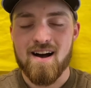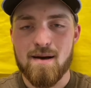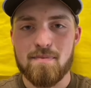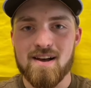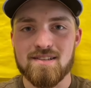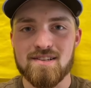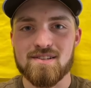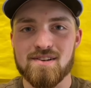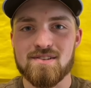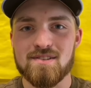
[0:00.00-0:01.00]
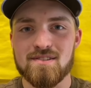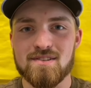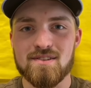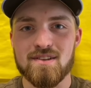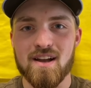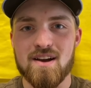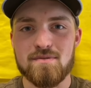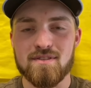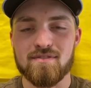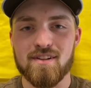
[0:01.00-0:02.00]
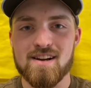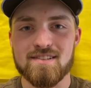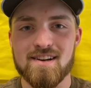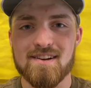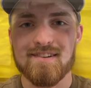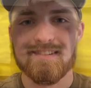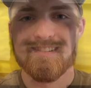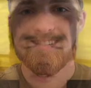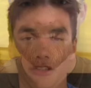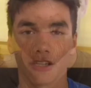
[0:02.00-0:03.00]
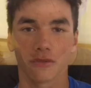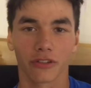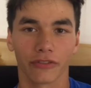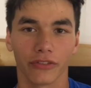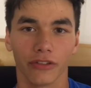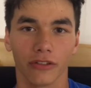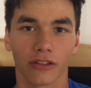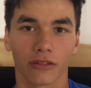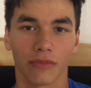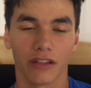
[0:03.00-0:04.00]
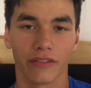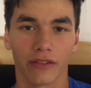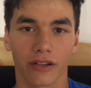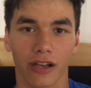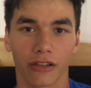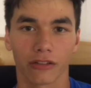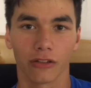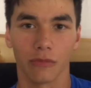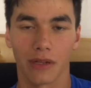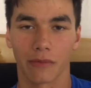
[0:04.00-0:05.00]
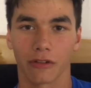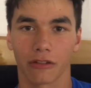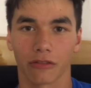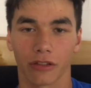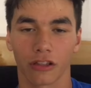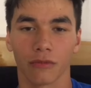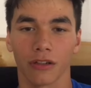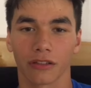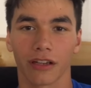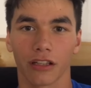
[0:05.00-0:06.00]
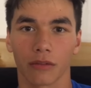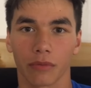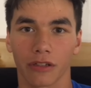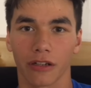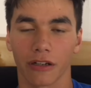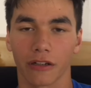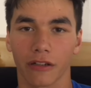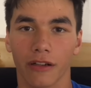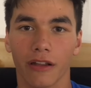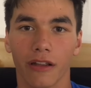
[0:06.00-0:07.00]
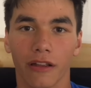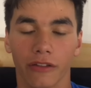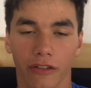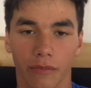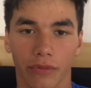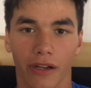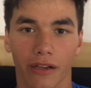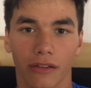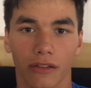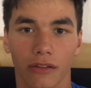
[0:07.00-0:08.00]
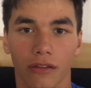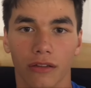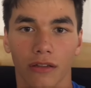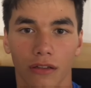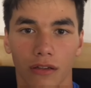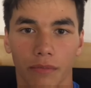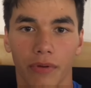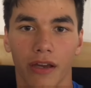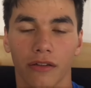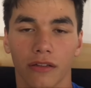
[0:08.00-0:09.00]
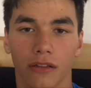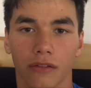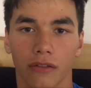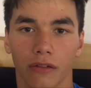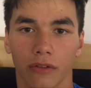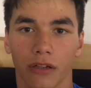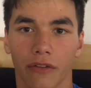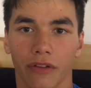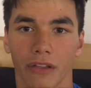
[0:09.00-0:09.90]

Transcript: pass this on to the guy with the flat tire. My name is Edward Fuchs. My favorite high school memory is when I smoked Tyler Bernard during practice, uh, passing it to the real athletic